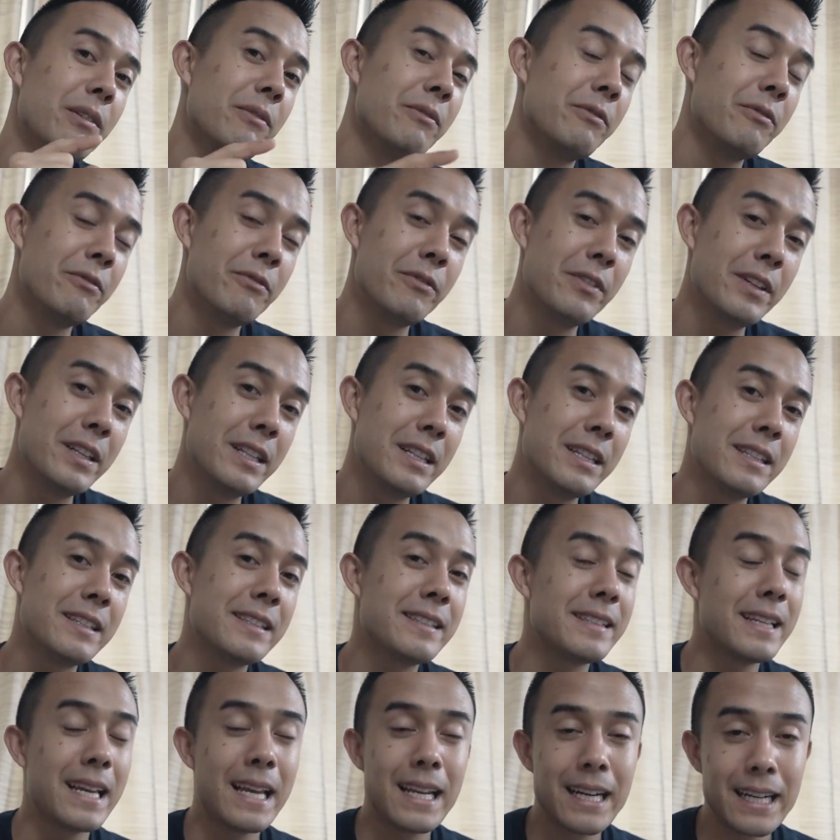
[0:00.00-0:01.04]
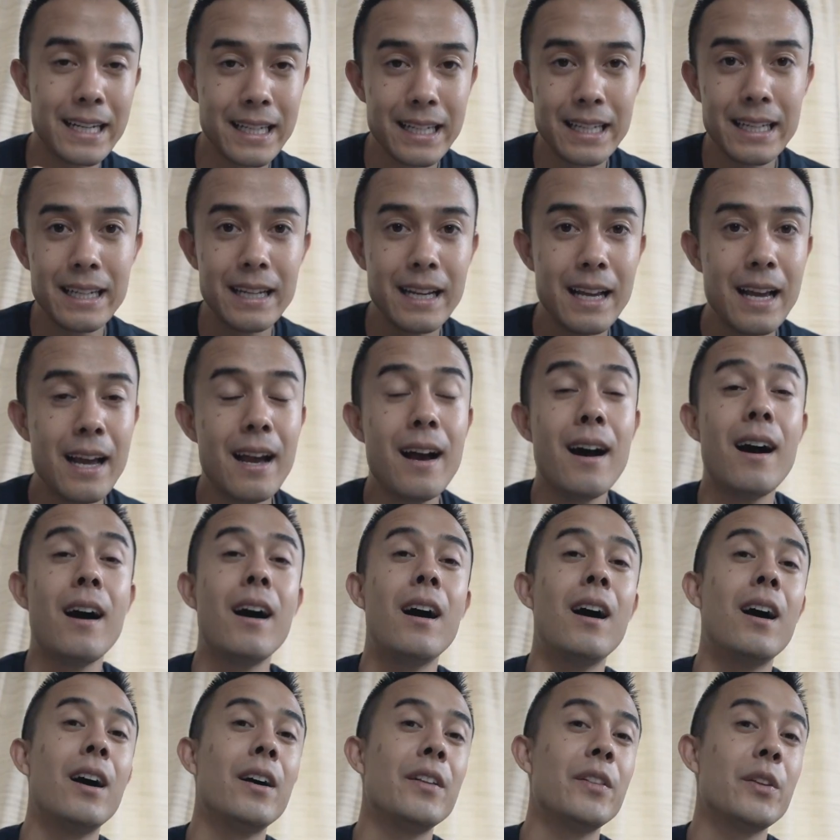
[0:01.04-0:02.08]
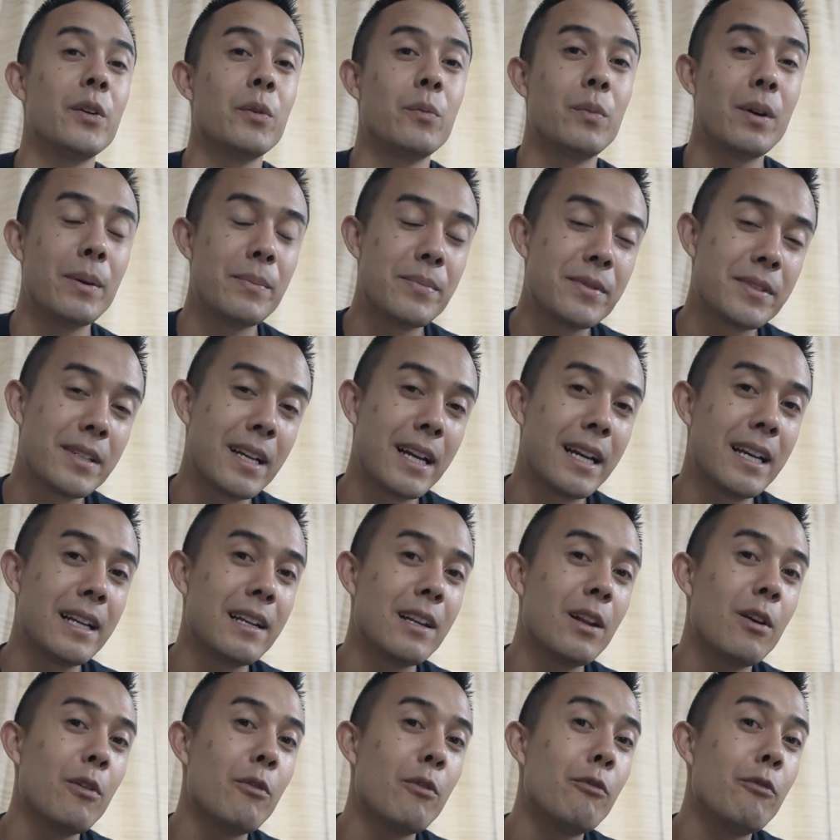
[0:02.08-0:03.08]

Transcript: Vincanity on their website